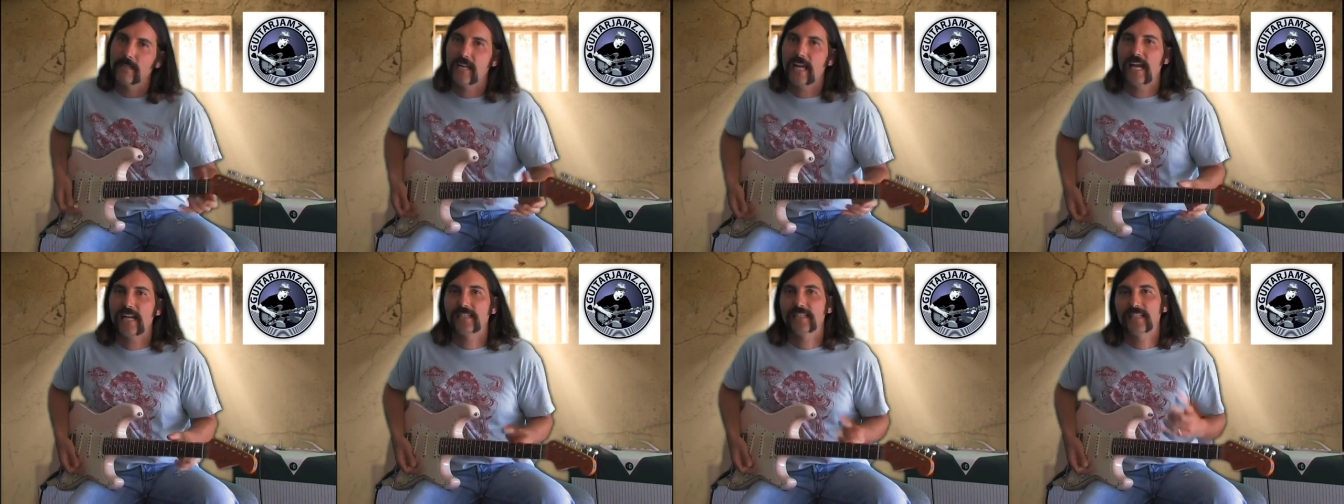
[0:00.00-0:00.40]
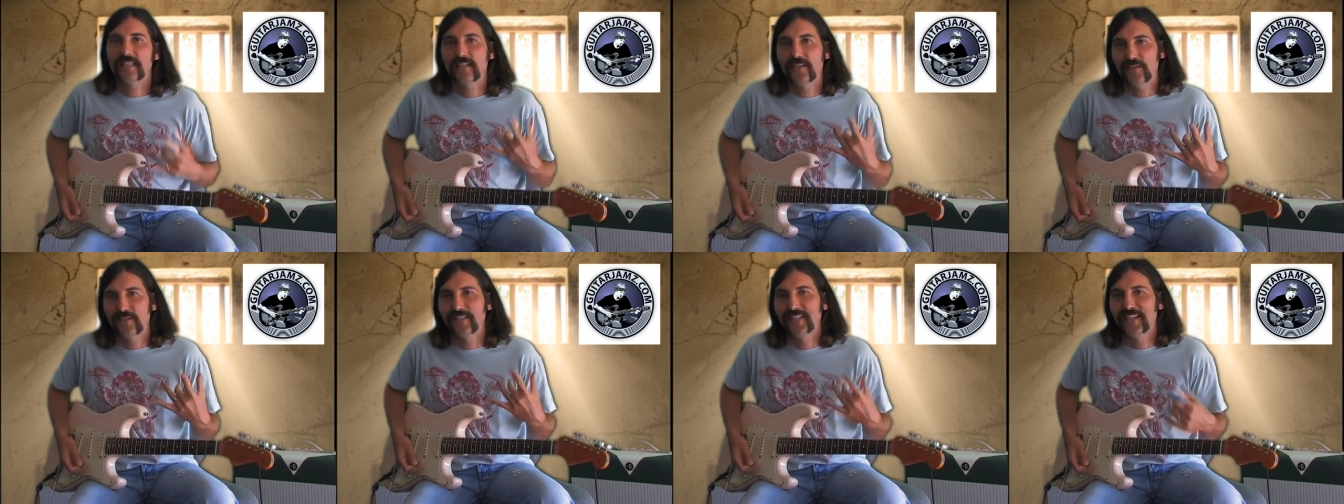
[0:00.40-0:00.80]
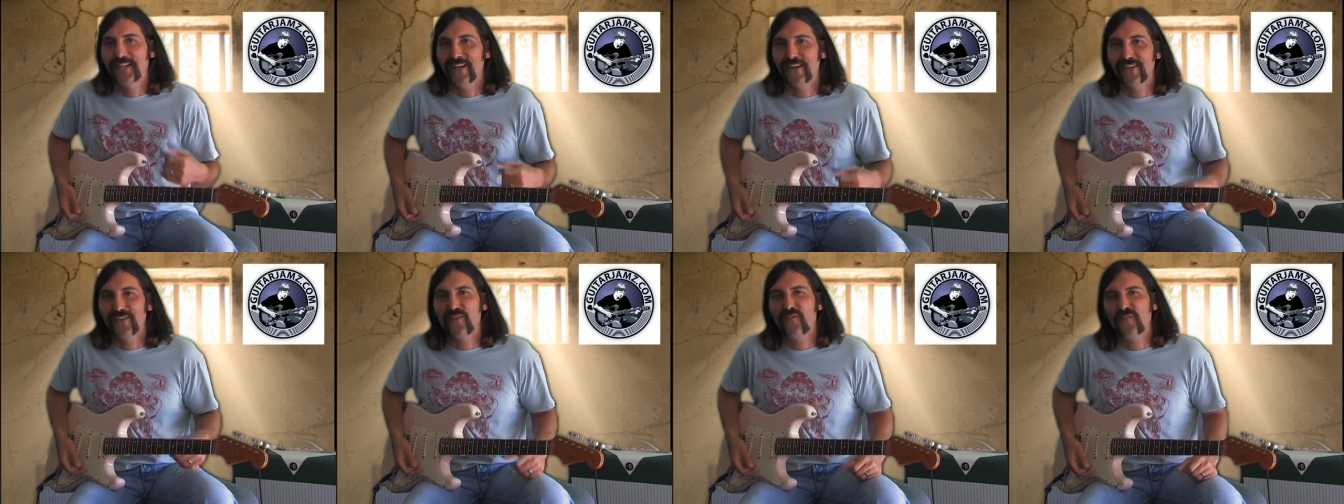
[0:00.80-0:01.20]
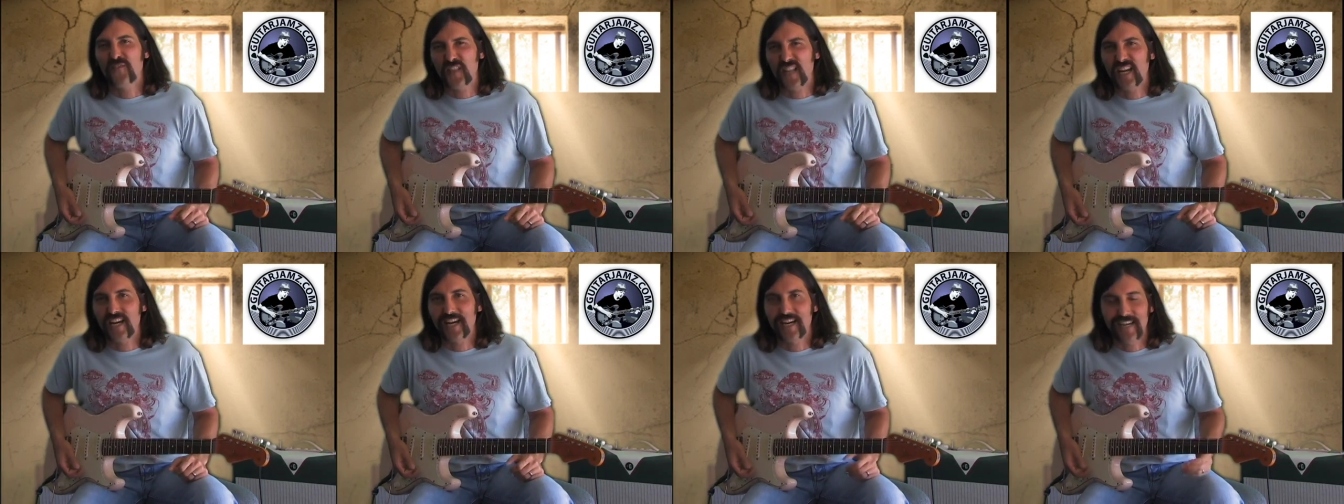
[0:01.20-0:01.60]
Adds a little, a little
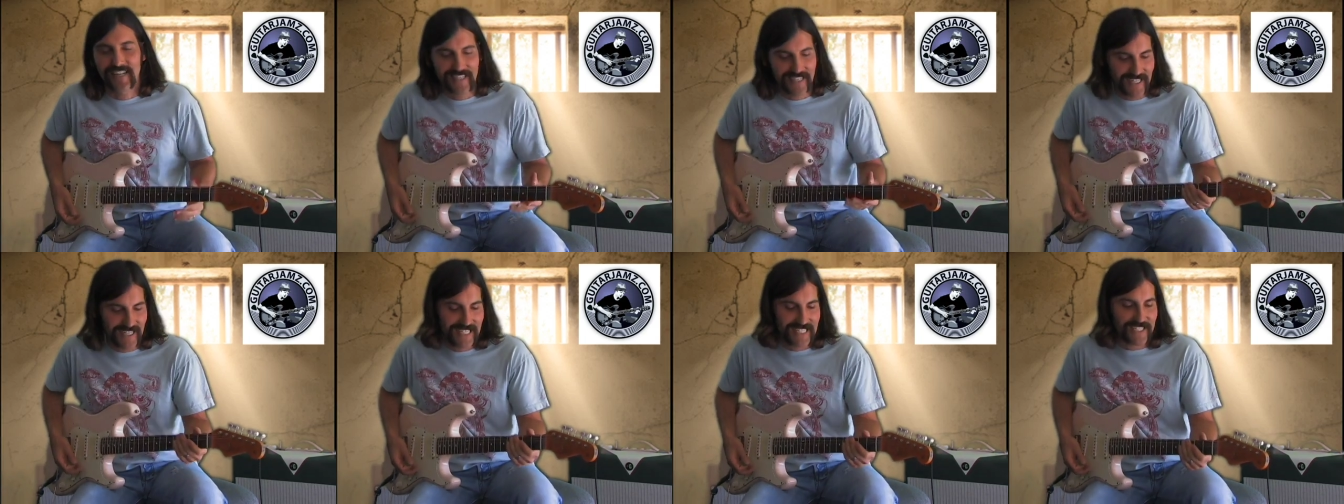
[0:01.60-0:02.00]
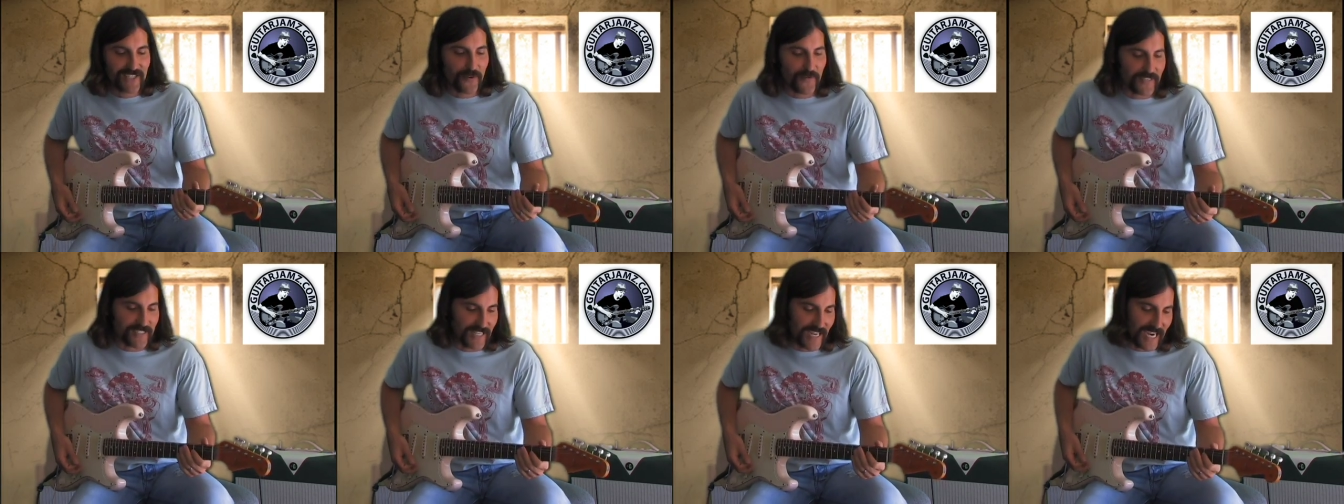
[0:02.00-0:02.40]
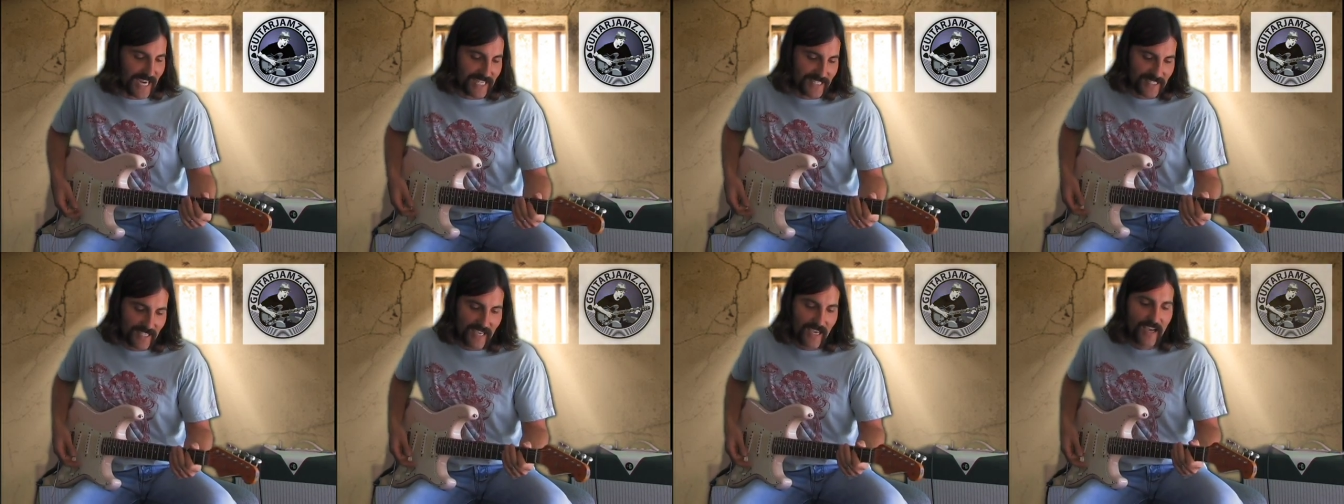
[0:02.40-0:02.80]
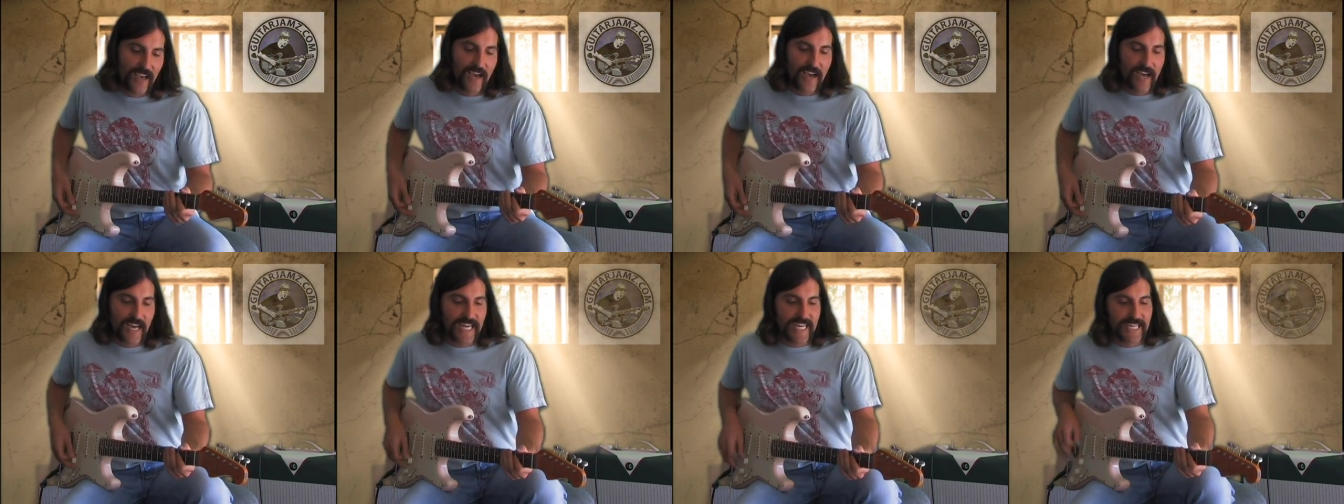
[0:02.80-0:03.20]
flair. It's always nice.
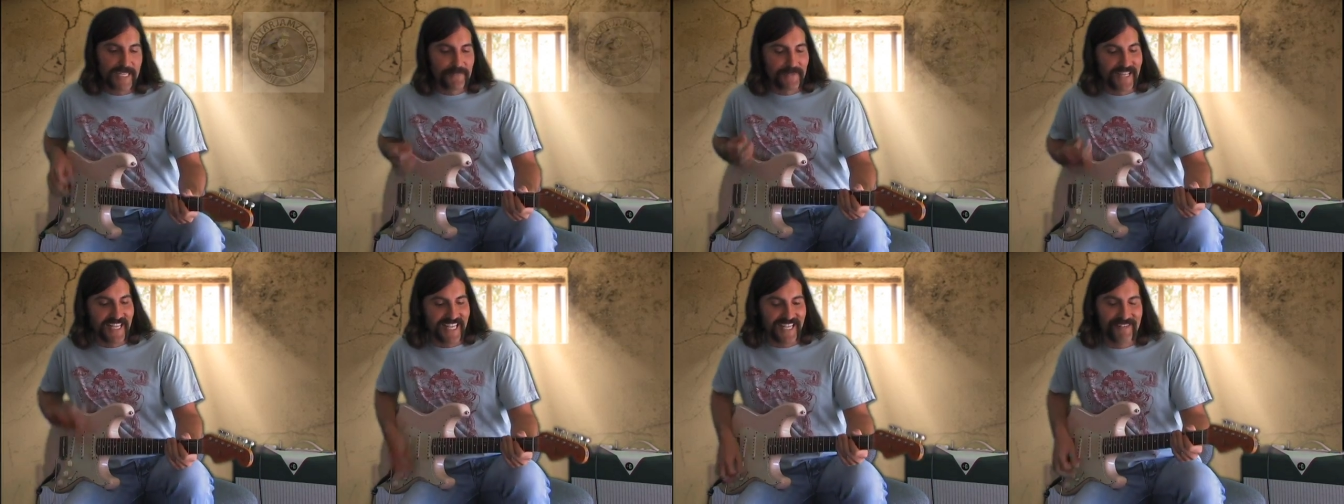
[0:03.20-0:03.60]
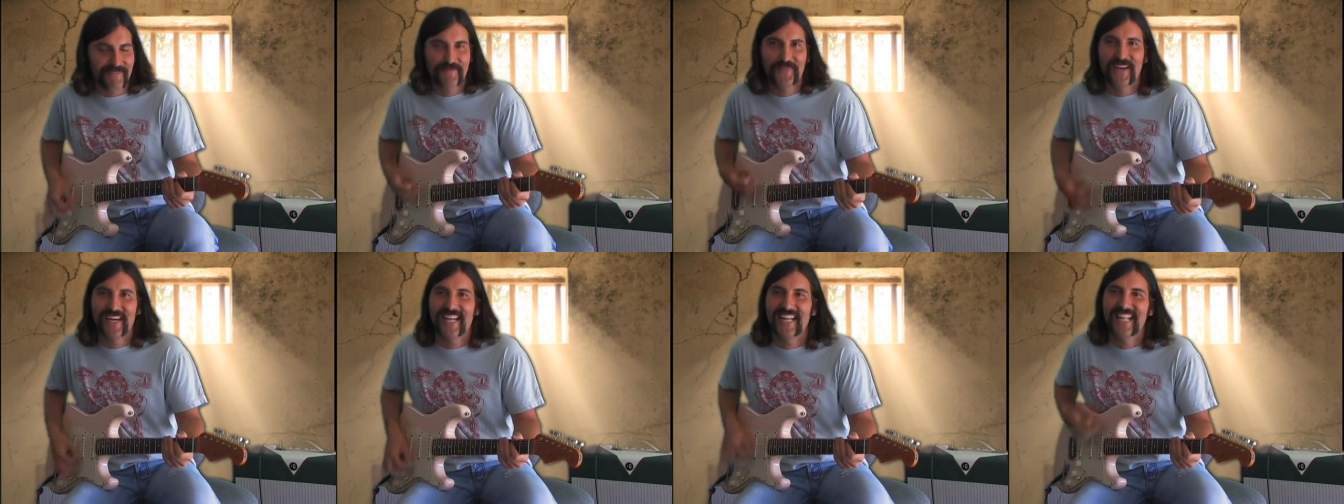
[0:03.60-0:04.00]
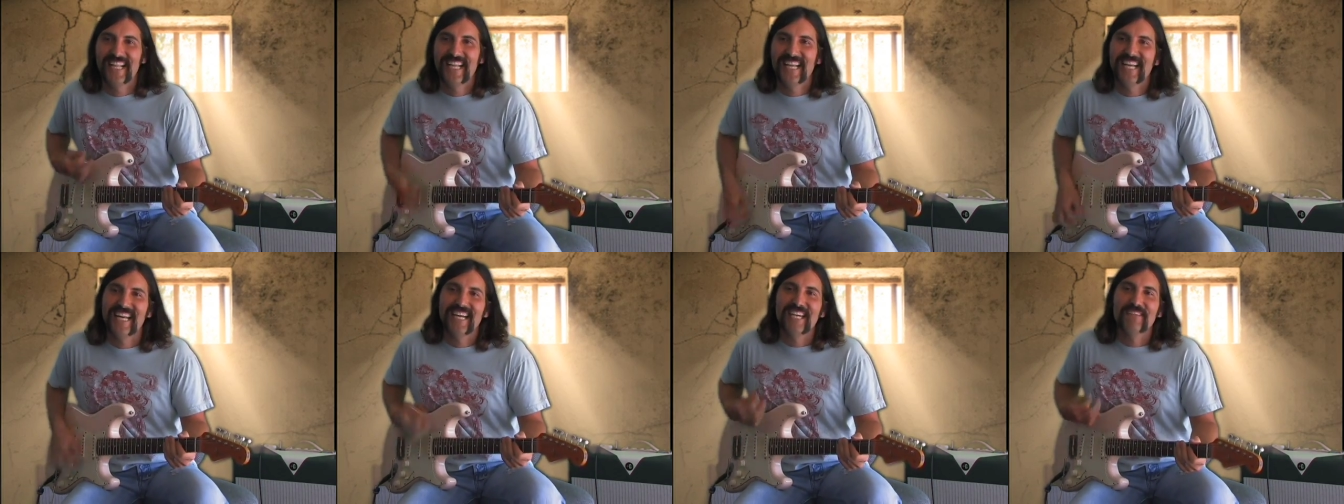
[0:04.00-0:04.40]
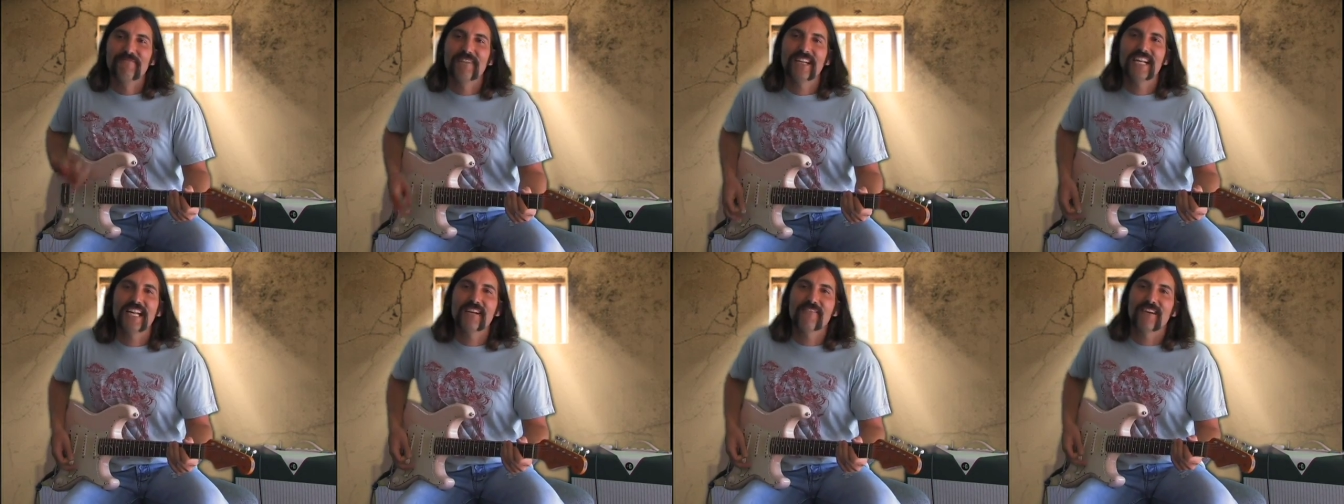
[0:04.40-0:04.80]

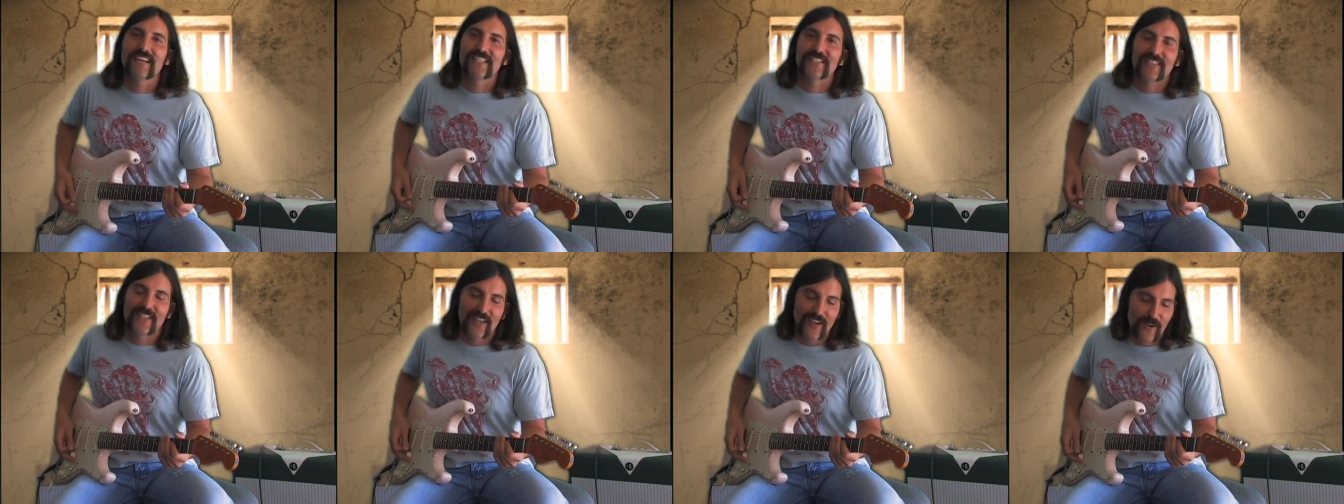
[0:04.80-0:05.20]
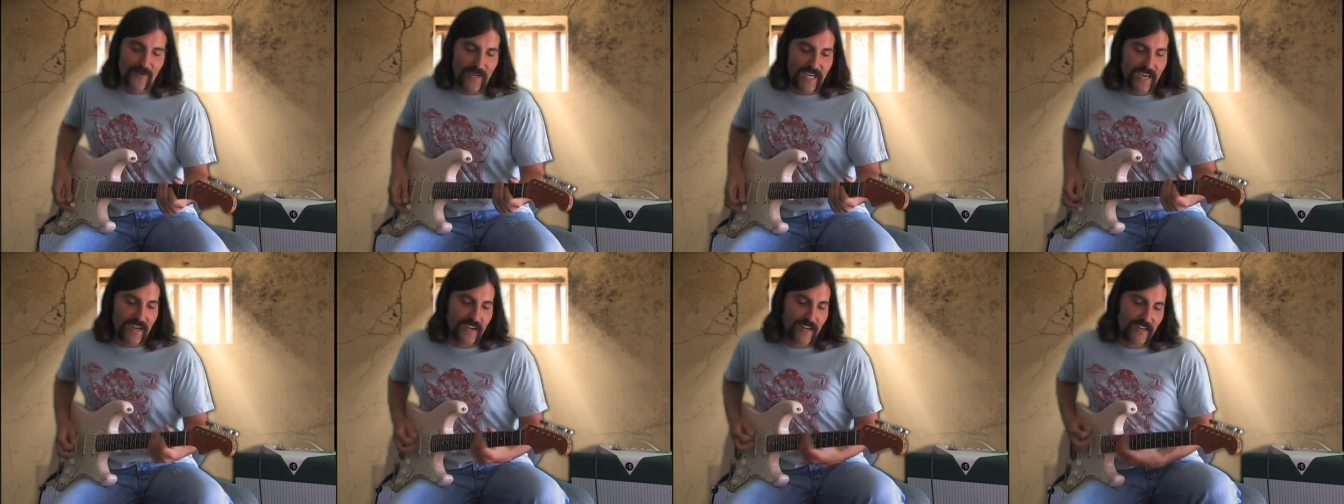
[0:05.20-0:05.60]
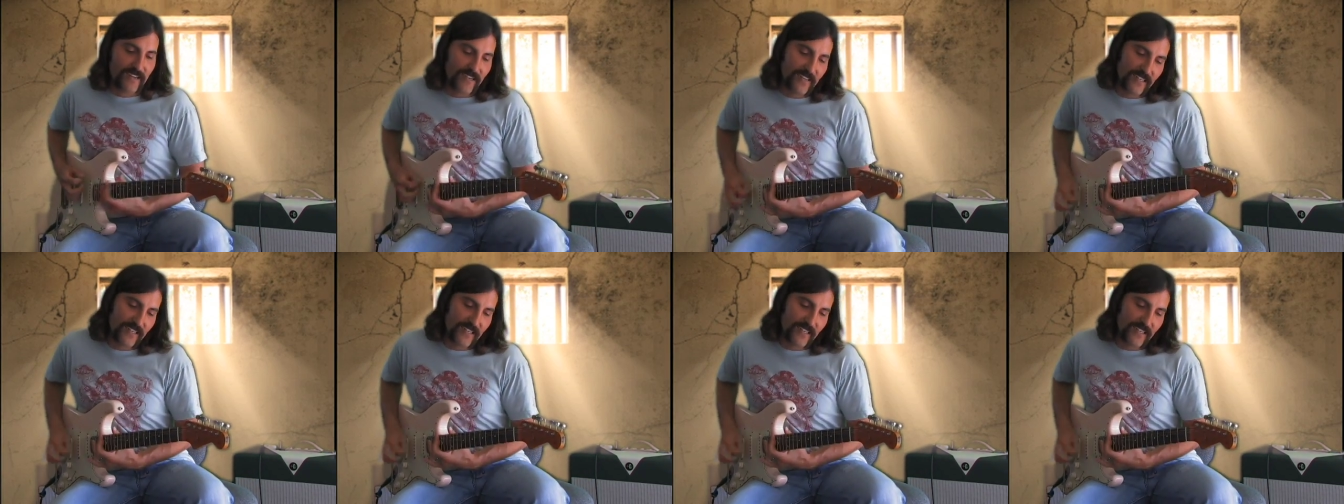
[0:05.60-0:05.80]
But anyway, slow. We got.